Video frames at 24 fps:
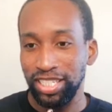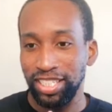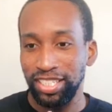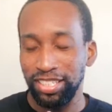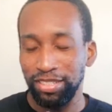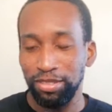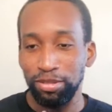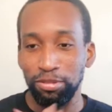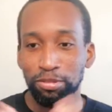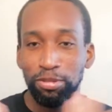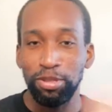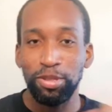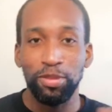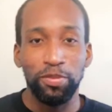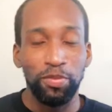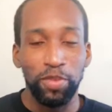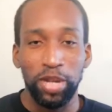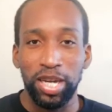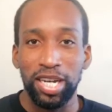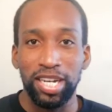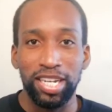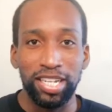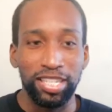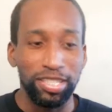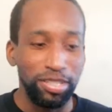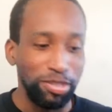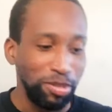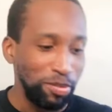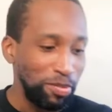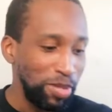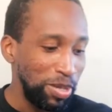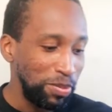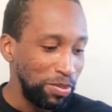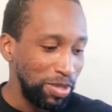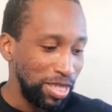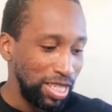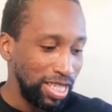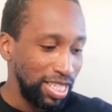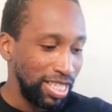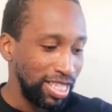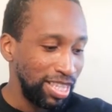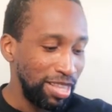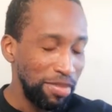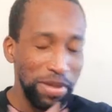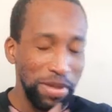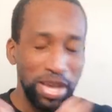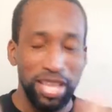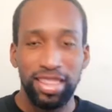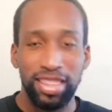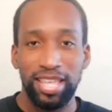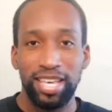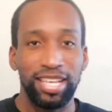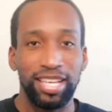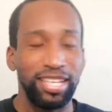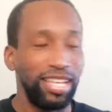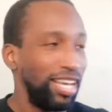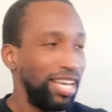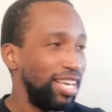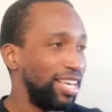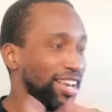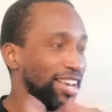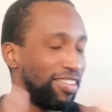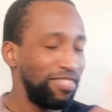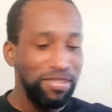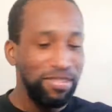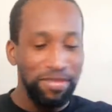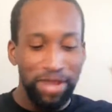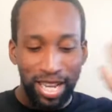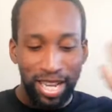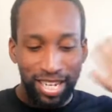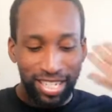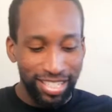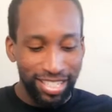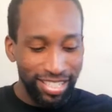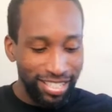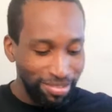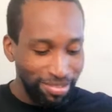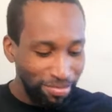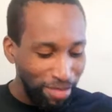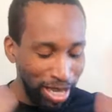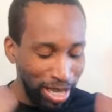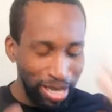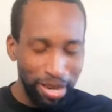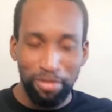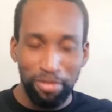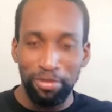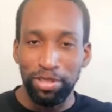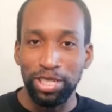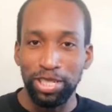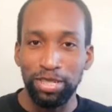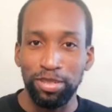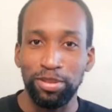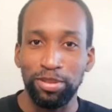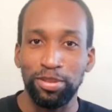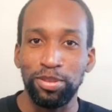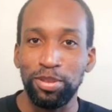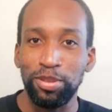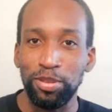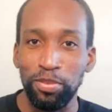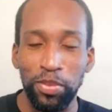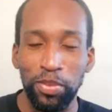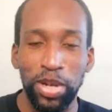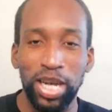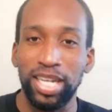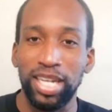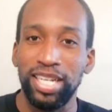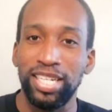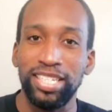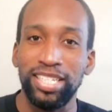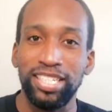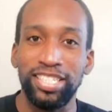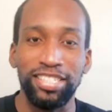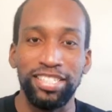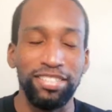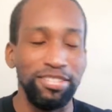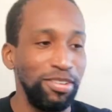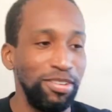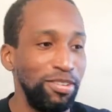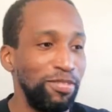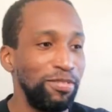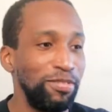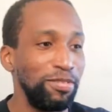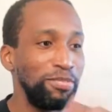to do too much or maybe they might think like everybody might not want to do too much you know for